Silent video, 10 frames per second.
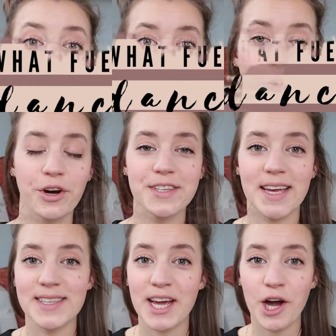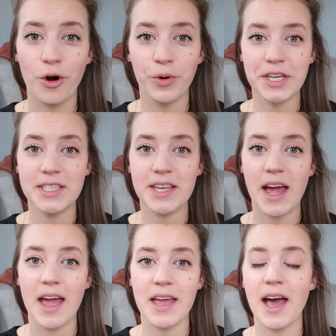of course, as I always
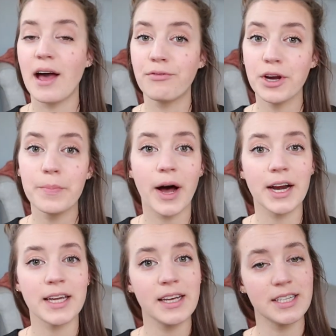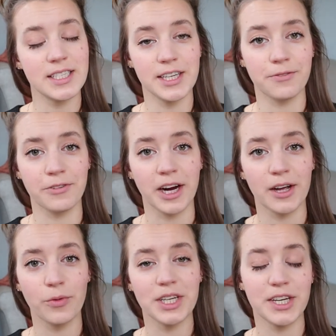say, every body is
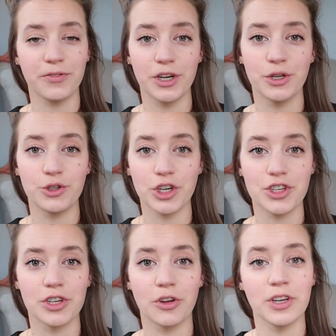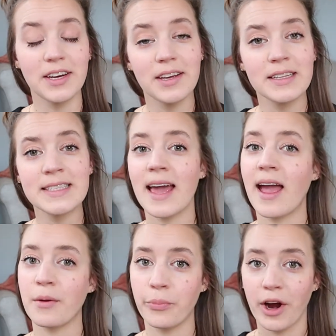different with different nutritional needs
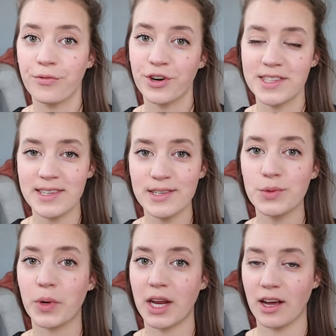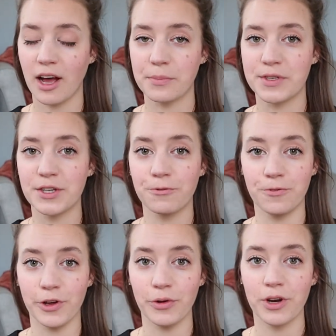and preferences when it comes to
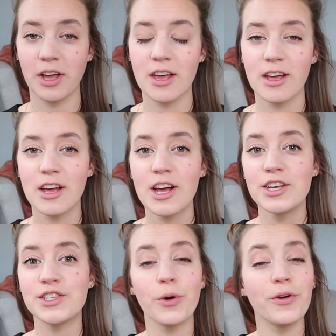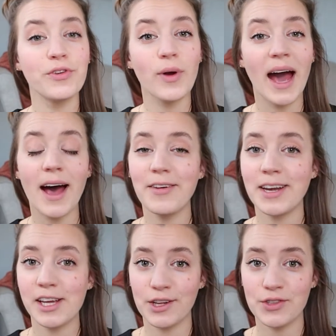food. So if you have
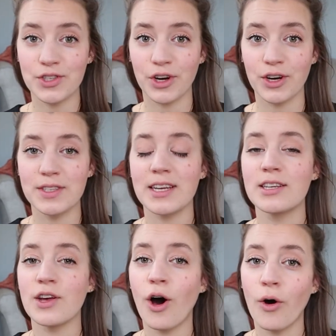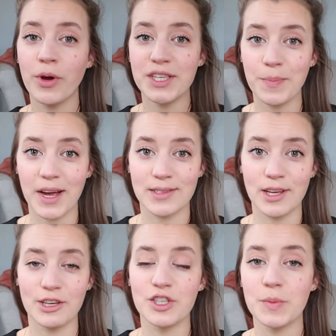any concerns, it is always best
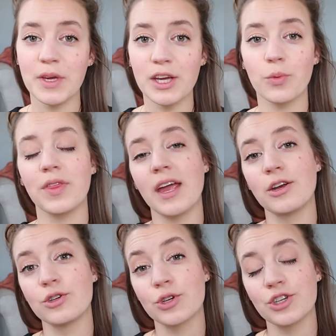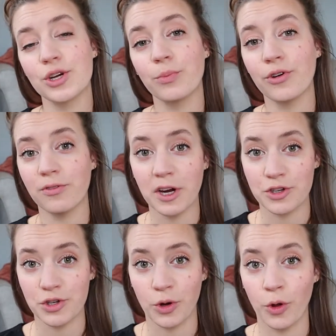that you speak with a nutrition
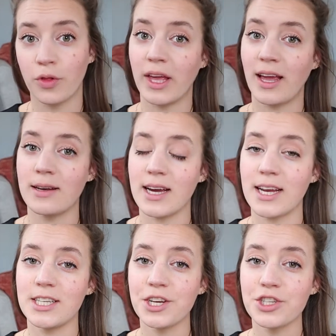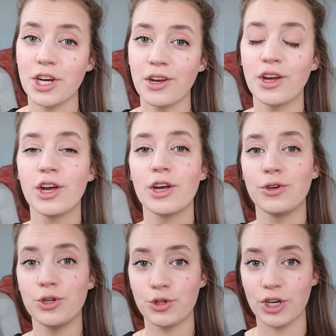professional like a dietitian,
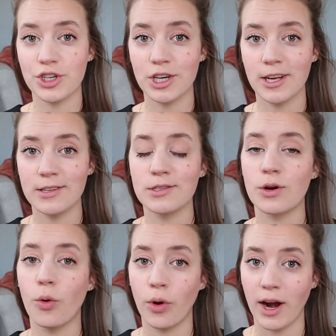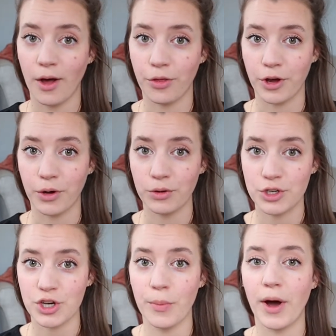nutritionist, or health
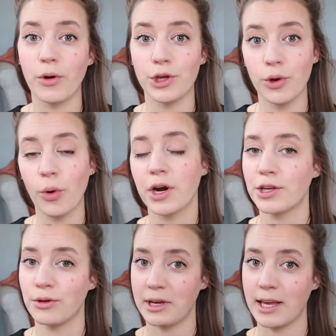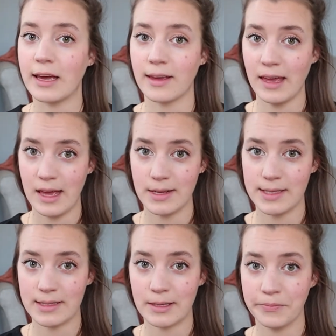coach about your unique
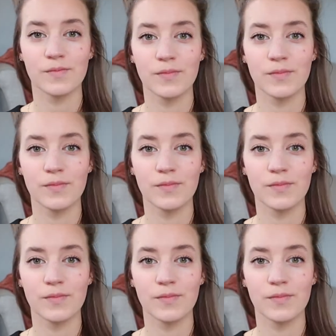case.